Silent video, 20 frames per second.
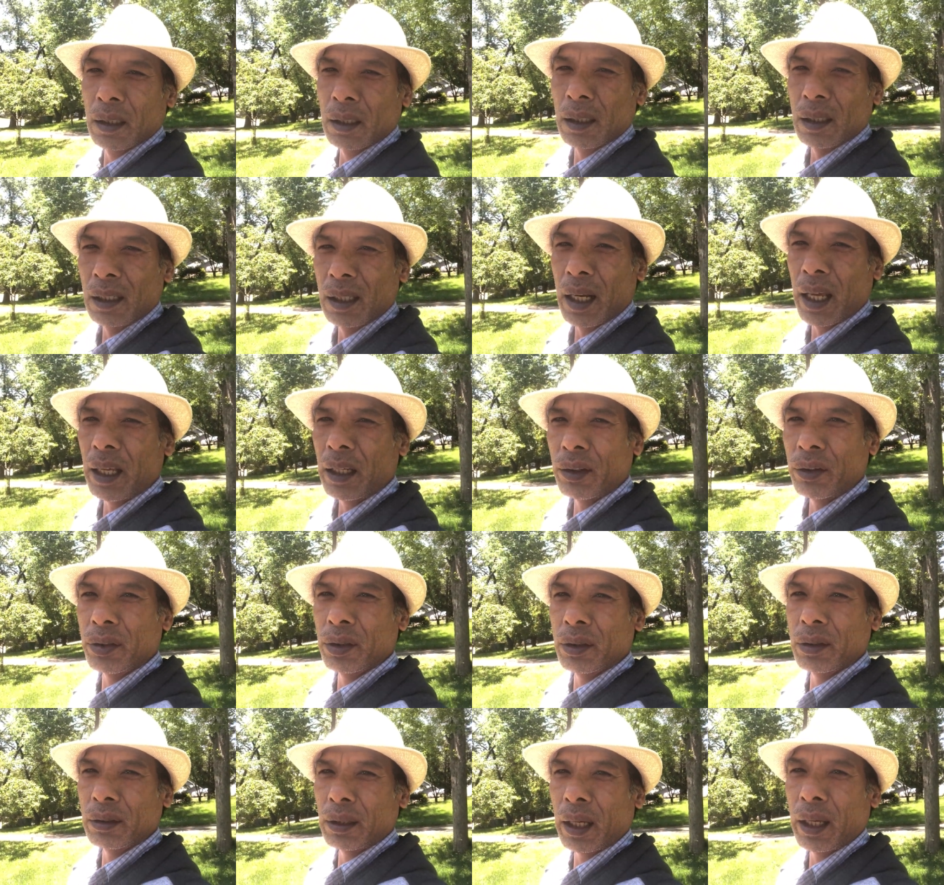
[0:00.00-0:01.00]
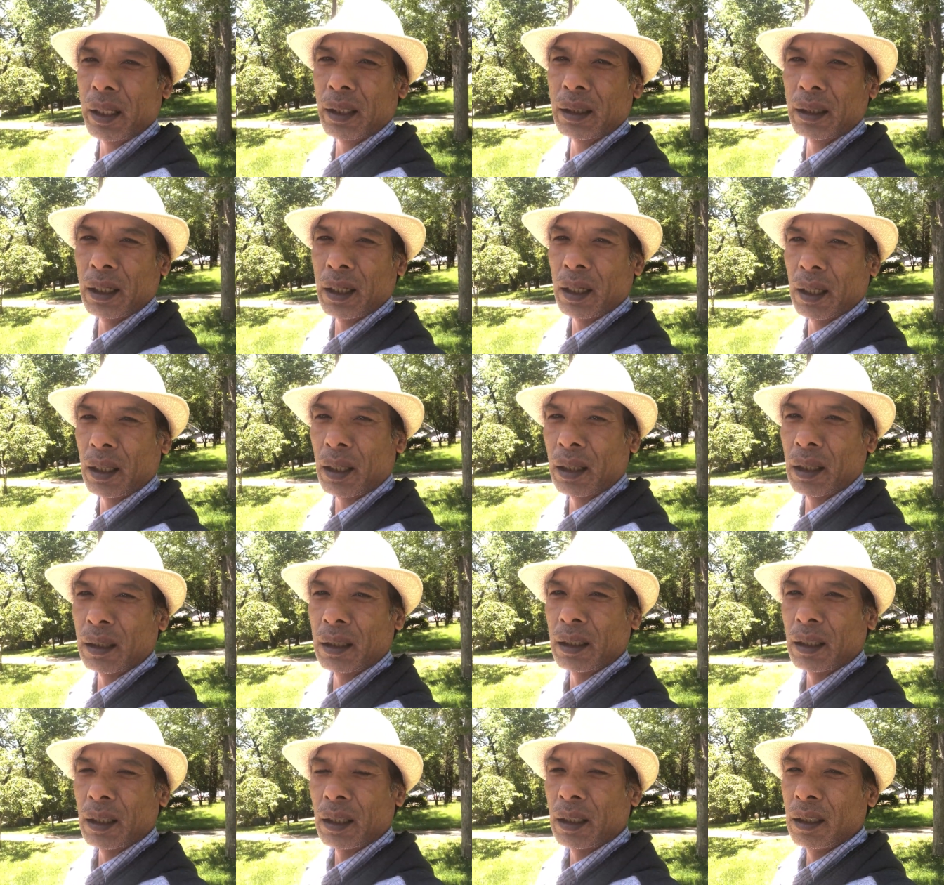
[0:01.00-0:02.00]
the nature take uh,
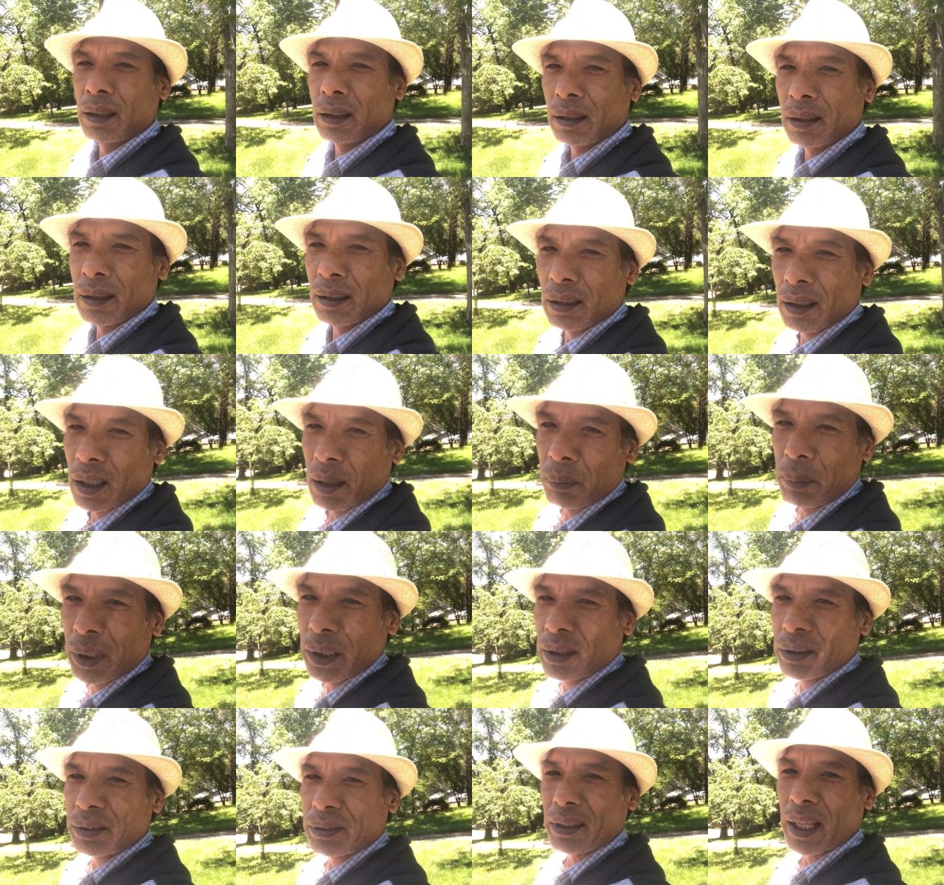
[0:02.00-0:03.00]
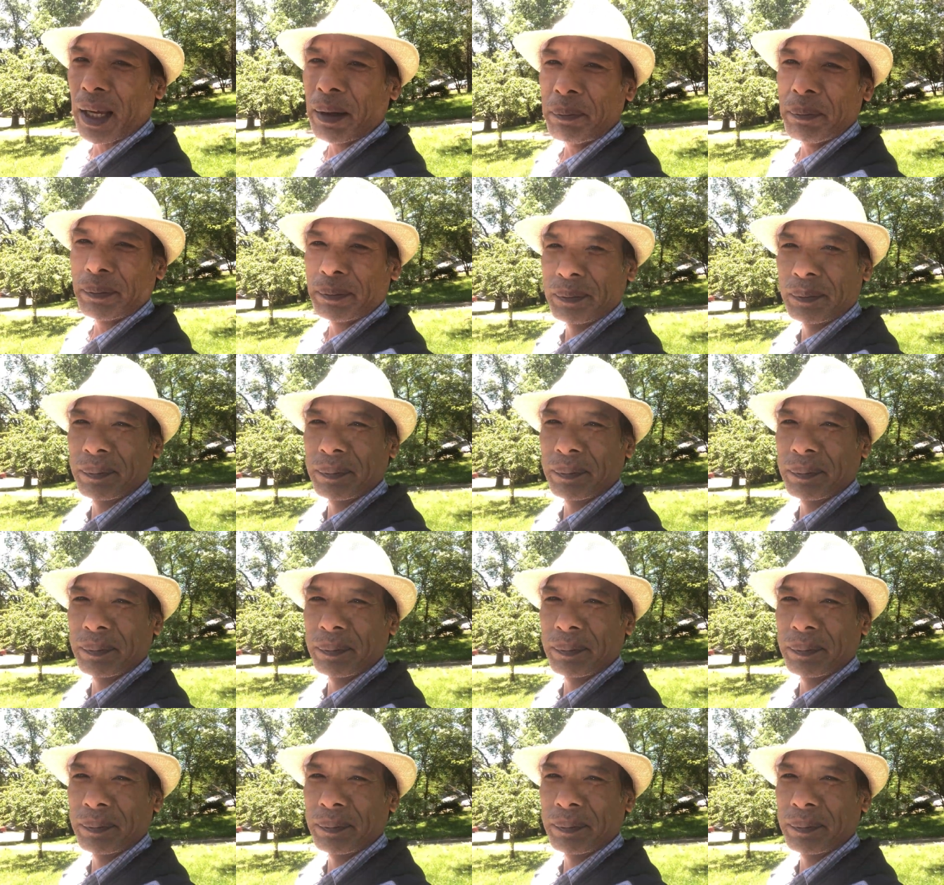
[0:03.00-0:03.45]
a big step.